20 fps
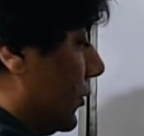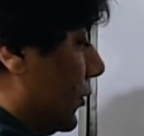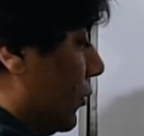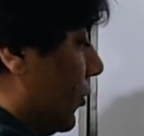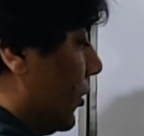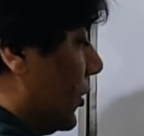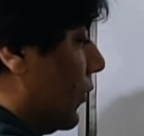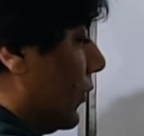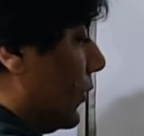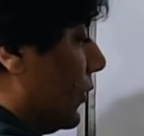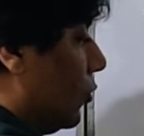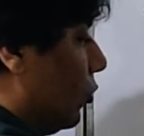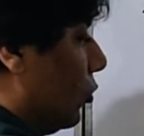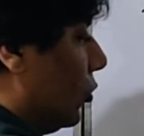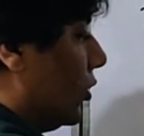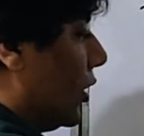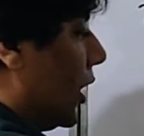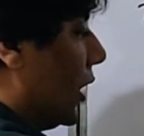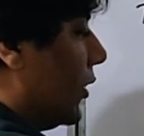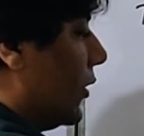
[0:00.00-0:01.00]
whatever,
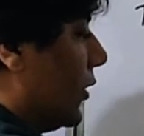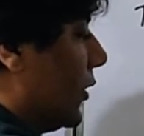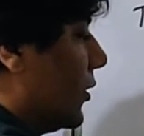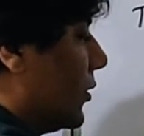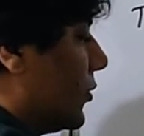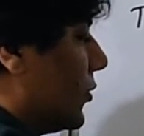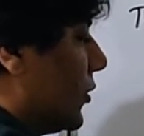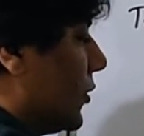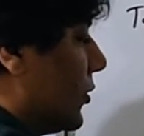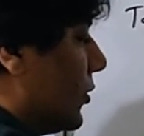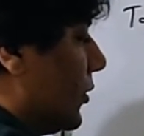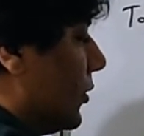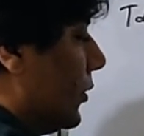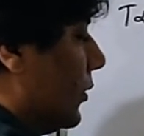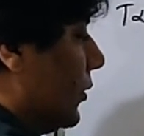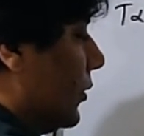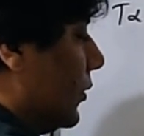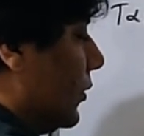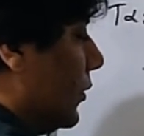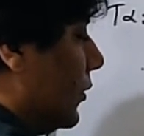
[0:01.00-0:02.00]
no dietary restriction,